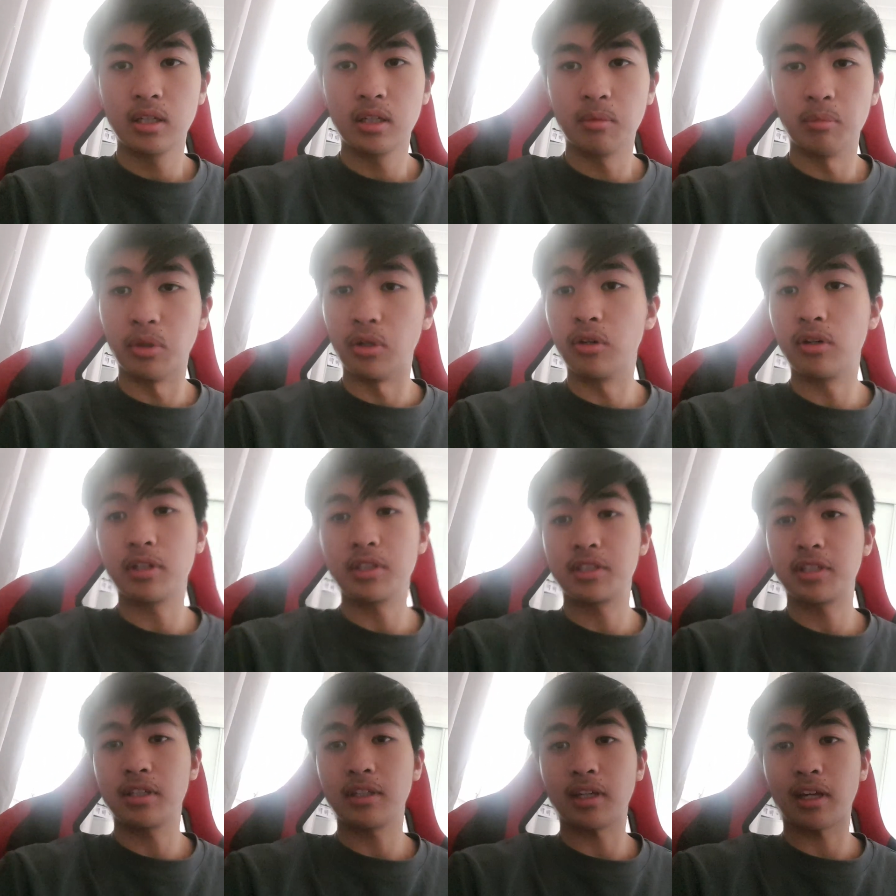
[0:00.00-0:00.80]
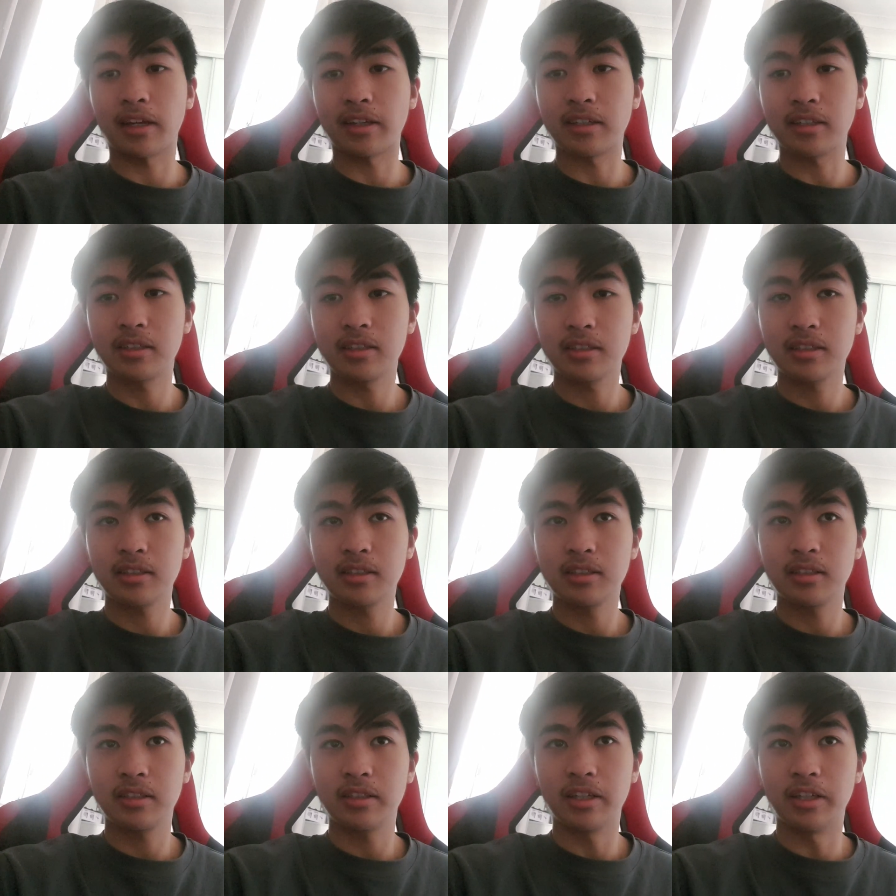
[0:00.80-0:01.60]
But not as in, like,
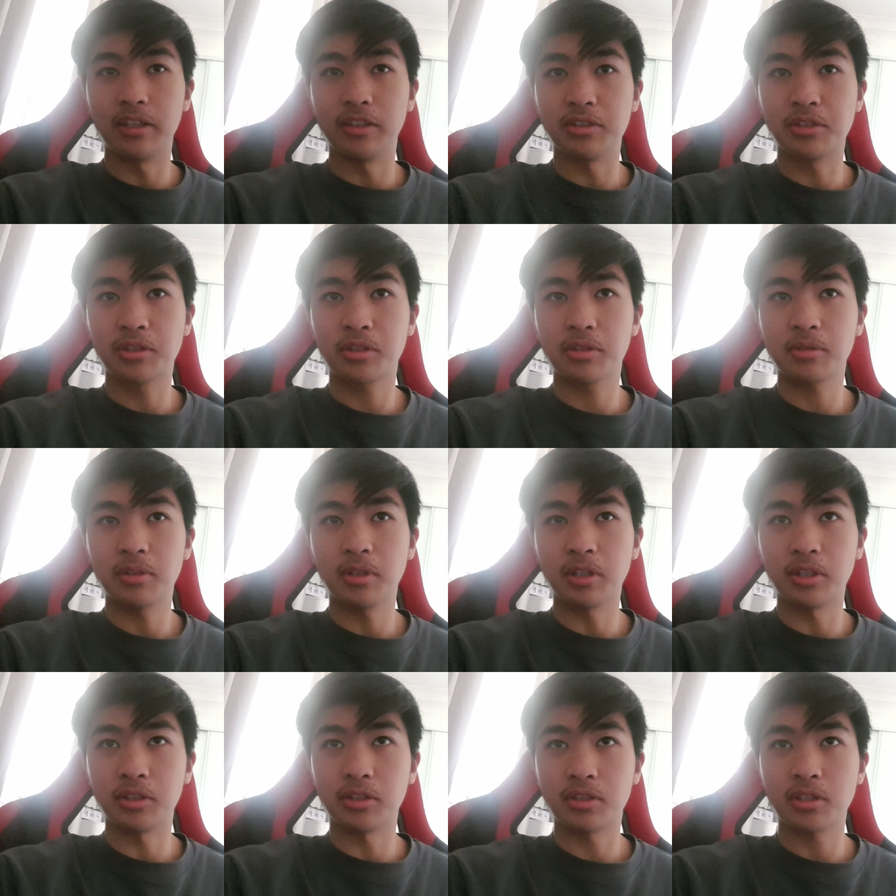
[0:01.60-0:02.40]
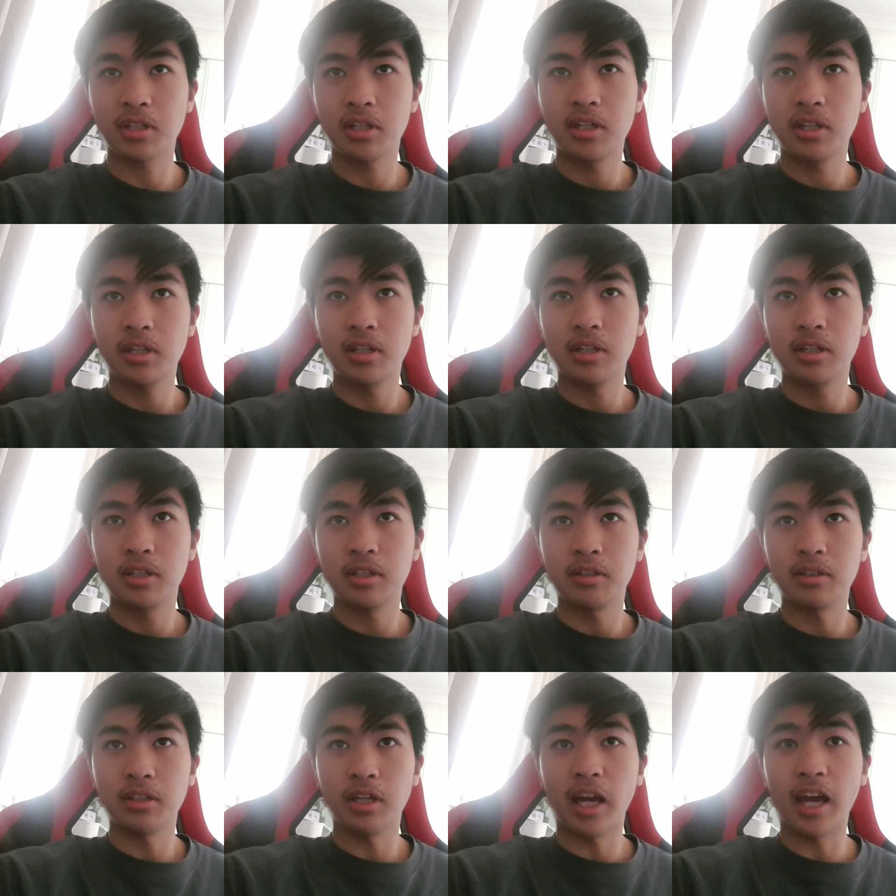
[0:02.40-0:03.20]
his
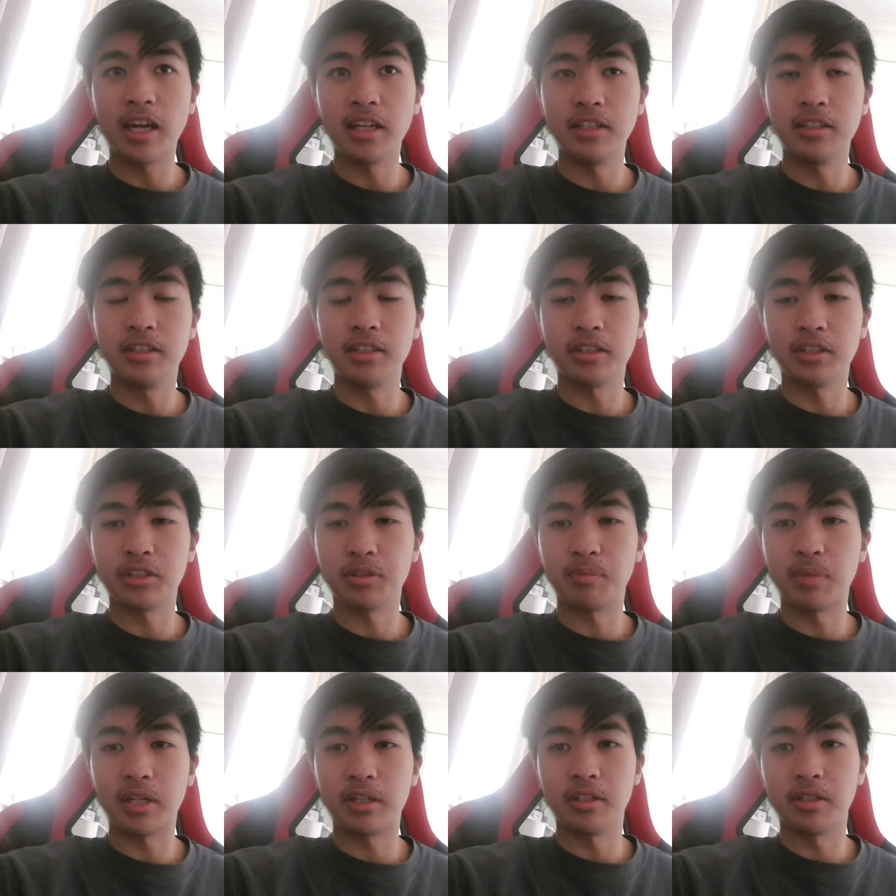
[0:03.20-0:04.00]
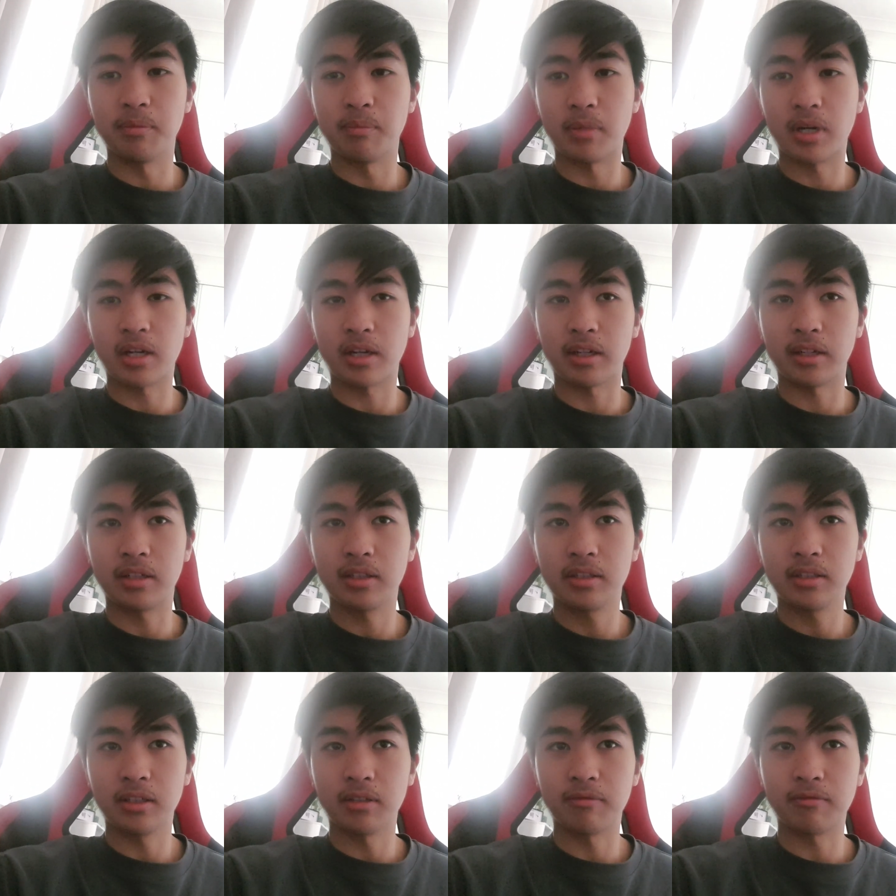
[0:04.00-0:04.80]
editing is better than mine.
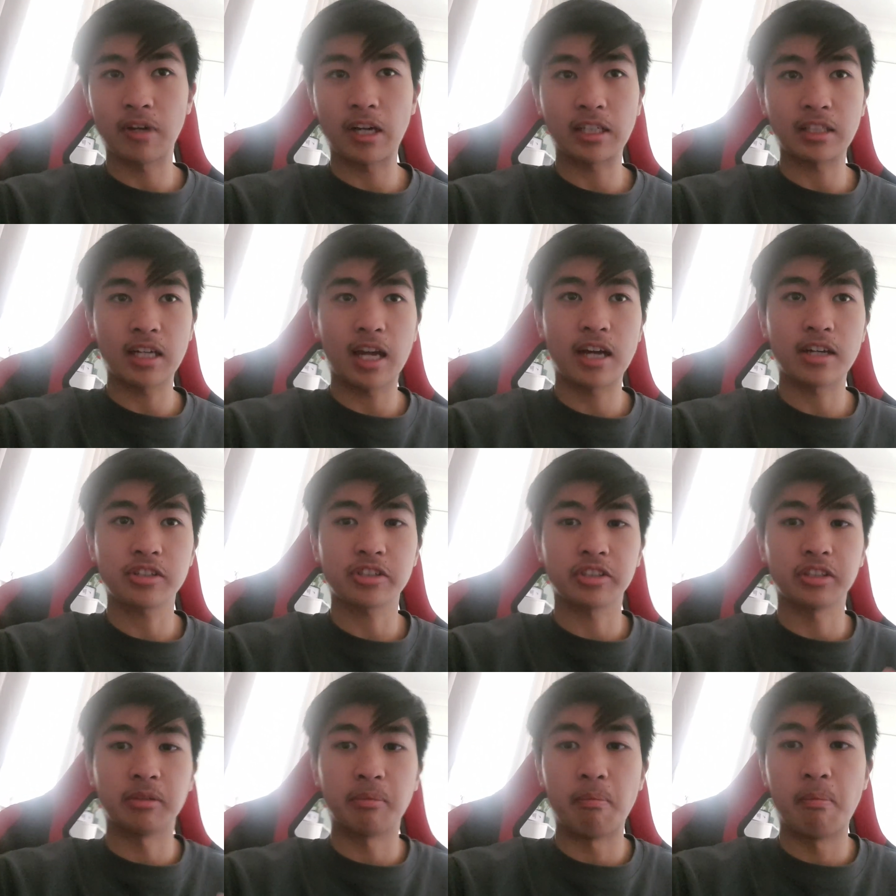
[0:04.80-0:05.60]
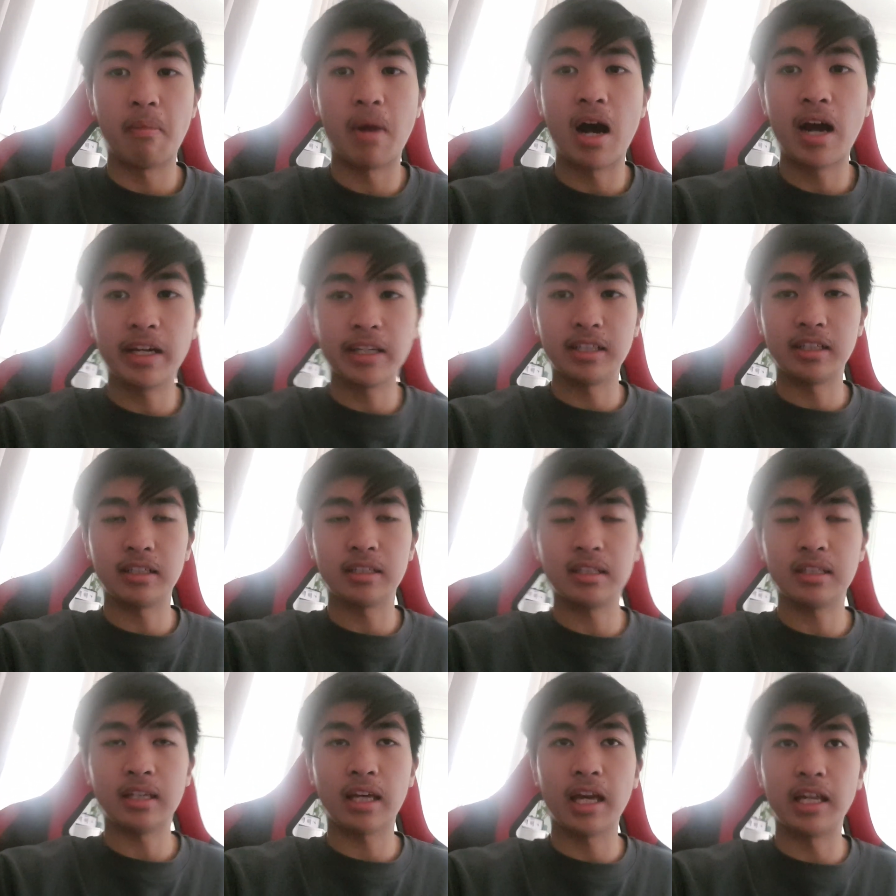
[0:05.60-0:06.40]
In fact, actually, my
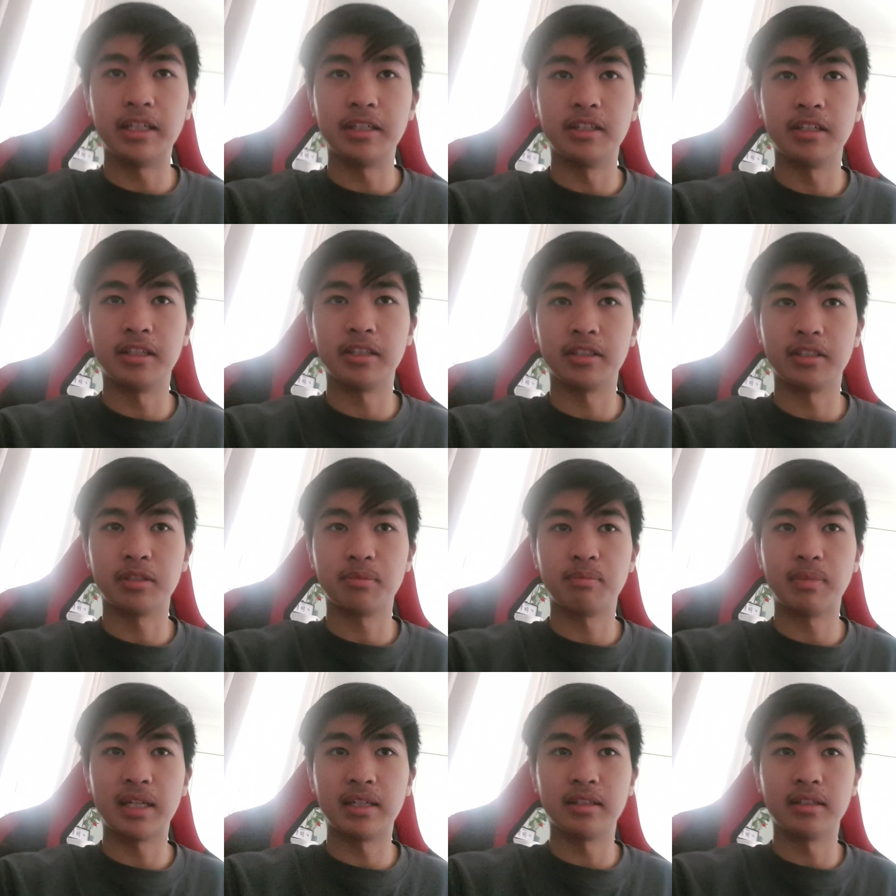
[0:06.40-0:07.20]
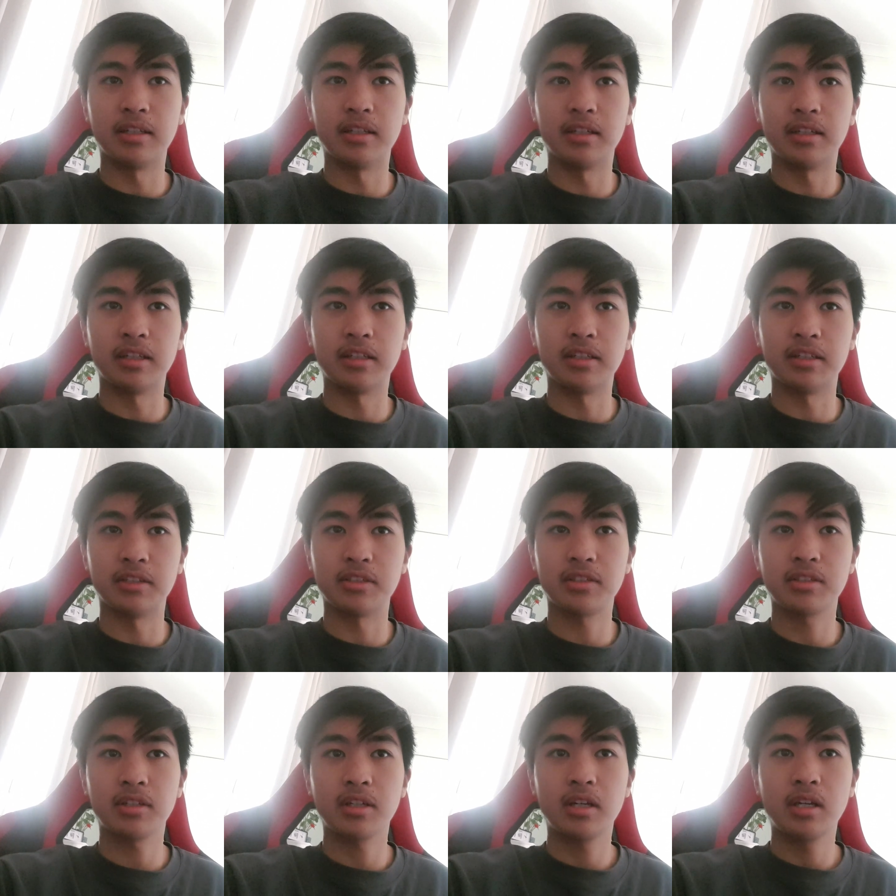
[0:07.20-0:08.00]
editing is better than
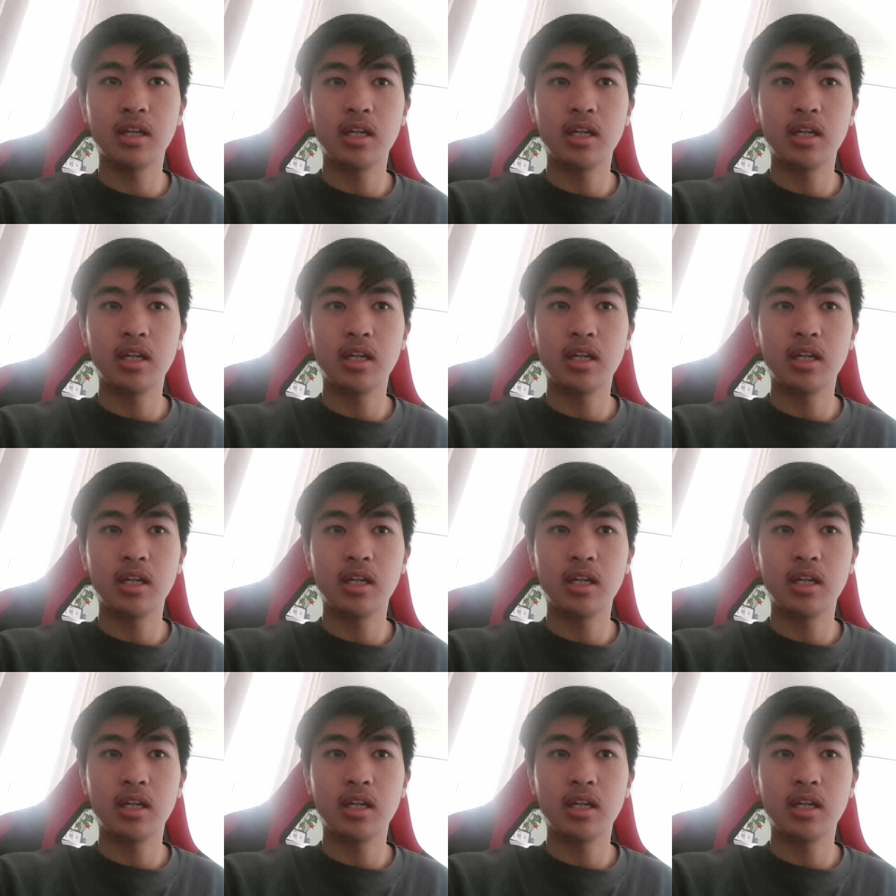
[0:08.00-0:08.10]
his.